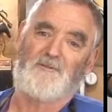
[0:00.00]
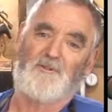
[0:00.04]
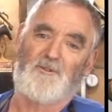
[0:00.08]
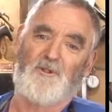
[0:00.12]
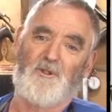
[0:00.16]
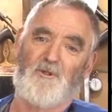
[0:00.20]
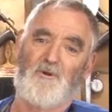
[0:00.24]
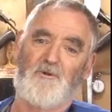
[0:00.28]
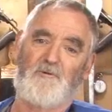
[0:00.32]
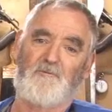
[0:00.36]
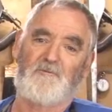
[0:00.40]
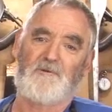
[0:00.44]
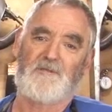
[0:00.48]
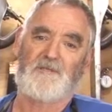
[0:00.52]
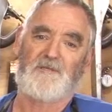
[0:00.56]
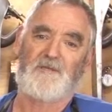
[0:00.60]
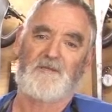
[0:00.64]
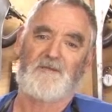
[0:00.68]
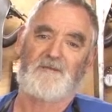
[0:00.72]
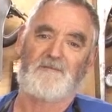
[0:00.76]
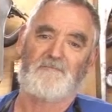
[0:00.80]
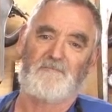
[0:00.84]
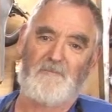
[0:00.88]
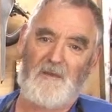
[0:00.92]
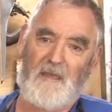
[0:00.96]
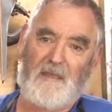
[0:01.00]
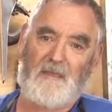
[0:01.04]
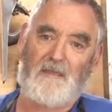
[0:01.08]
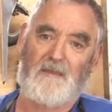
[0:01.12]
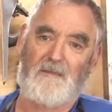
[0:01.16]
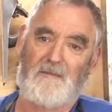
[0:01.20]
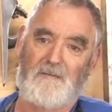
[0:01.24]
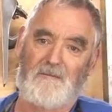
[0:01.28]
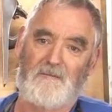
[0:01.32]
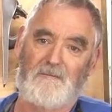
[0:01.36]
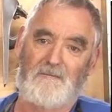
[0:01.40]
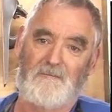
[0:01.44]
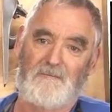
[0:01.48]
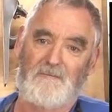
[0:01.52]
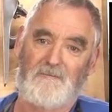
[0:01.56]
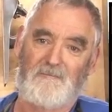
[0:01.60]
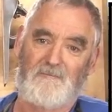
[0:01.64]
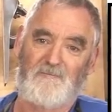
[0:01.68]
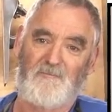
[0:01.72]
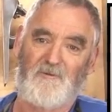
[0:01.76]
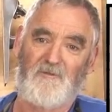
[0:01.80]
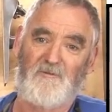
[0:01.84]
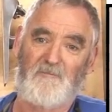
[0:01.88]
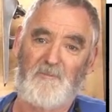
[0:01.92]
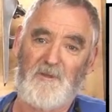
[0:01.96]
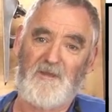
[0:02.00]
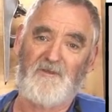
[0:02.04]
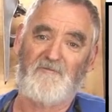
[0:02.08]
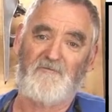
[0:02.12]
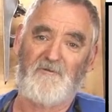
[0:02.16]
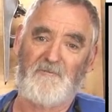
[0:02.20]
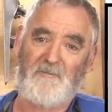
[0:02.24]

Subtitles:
Look what you can make with a bit of